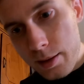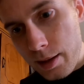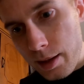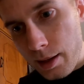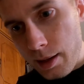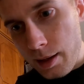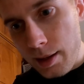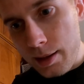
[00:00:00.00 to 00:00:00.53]
is
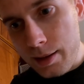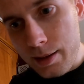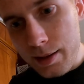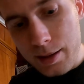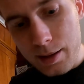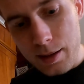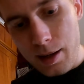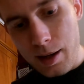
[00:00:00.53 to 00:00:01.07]
that
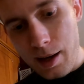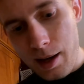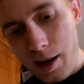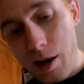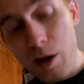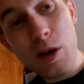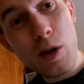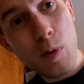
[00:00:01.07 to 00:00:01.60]
it's
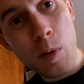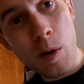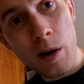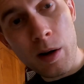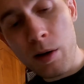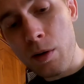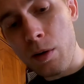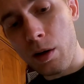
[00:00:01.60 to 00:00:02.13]
how you
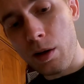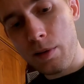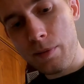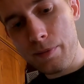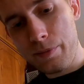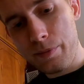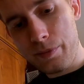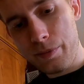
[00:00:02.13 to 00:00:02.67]
want to do
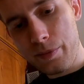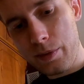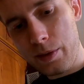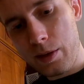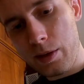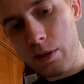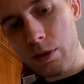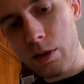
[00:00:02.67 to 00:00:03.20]

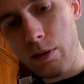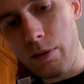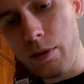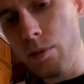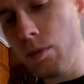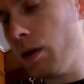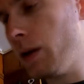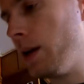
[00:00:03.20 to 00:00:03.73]
it. So if
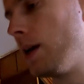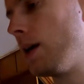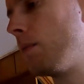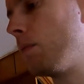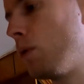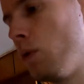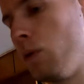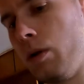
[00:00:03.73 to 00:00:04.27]
you want to
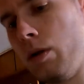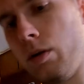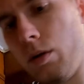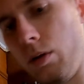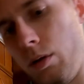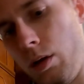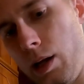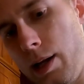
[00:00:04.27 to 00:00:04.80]
add more
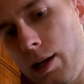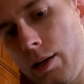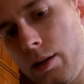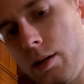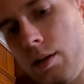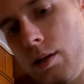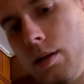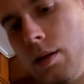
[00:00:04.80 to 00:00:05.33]
or
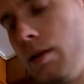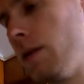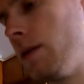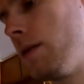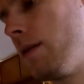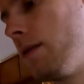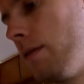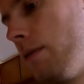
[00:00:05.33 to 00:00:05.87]
less
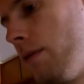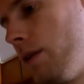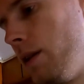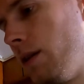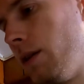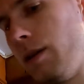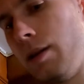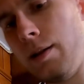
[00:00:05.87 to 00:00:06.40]
of
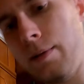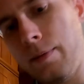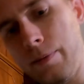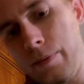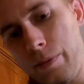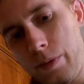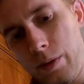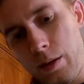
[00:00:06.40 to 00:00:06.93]
anything,
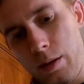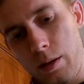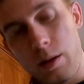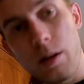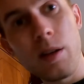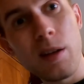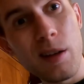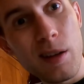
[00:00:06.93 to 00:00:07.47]

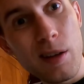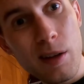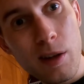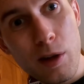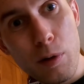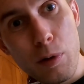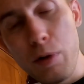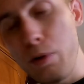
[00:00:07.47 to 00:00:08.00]

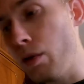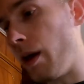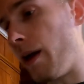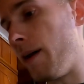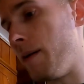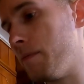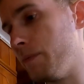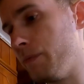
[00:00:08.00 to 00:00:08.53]
you do
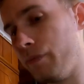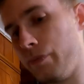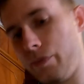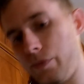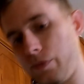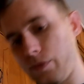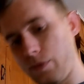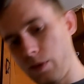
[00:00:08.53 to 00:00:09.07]
that.
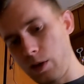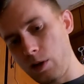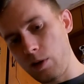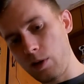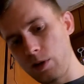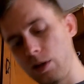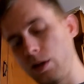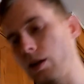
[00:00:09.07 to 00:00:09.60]

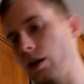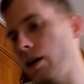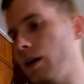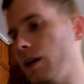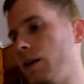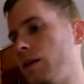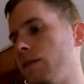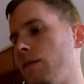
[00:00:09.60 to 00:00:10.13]
There is
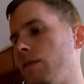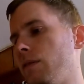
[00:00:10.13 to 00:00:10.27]
not